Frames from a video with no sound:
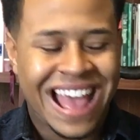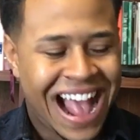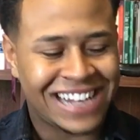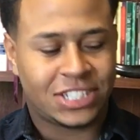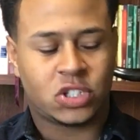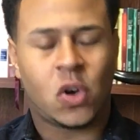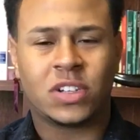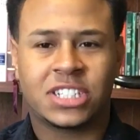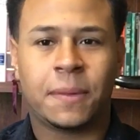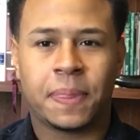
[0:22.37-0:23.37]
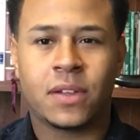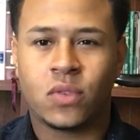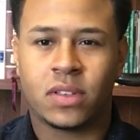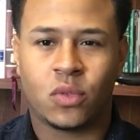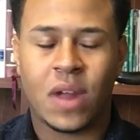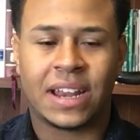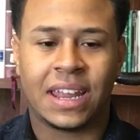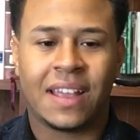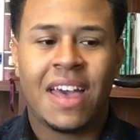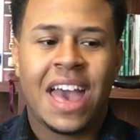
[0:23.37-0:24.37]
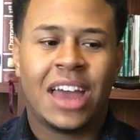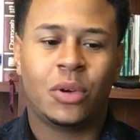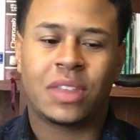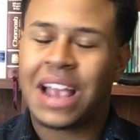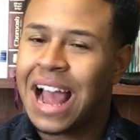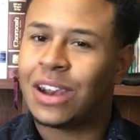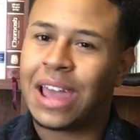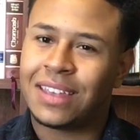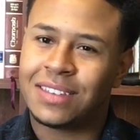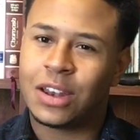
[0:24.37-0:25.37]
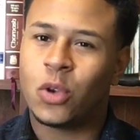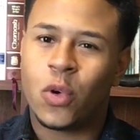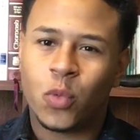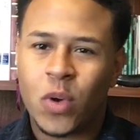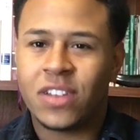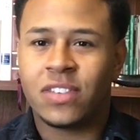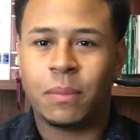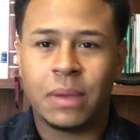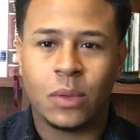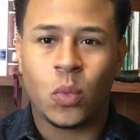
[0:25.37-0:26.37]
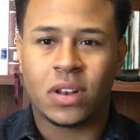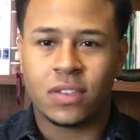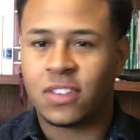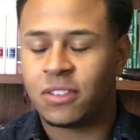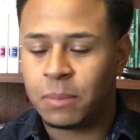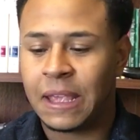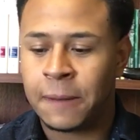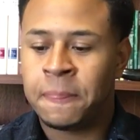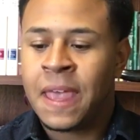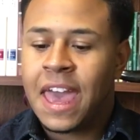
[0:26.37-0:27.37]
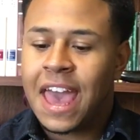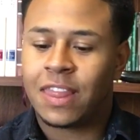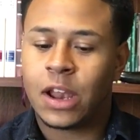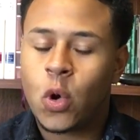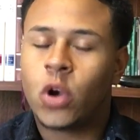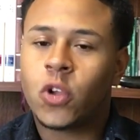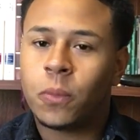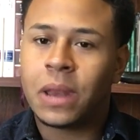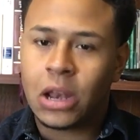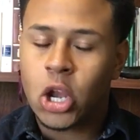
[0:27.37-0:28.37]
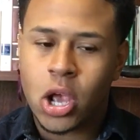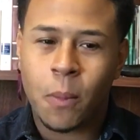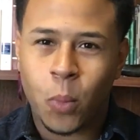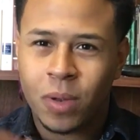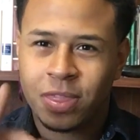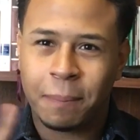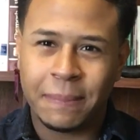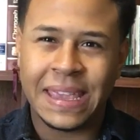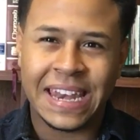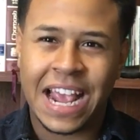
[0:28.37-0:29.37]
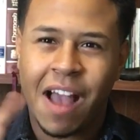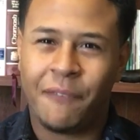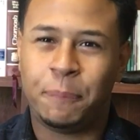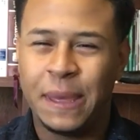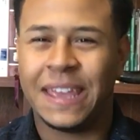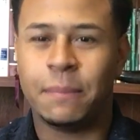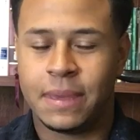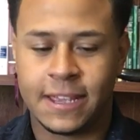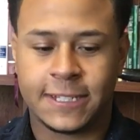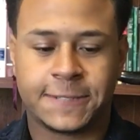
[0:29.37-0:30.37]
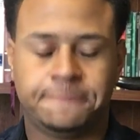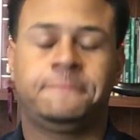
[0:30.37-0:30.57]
I saw something resurrecting. And it was like, I said, Lord, what does it mean? What does this mean? And the Lord told me to look up what the meaning of pig means.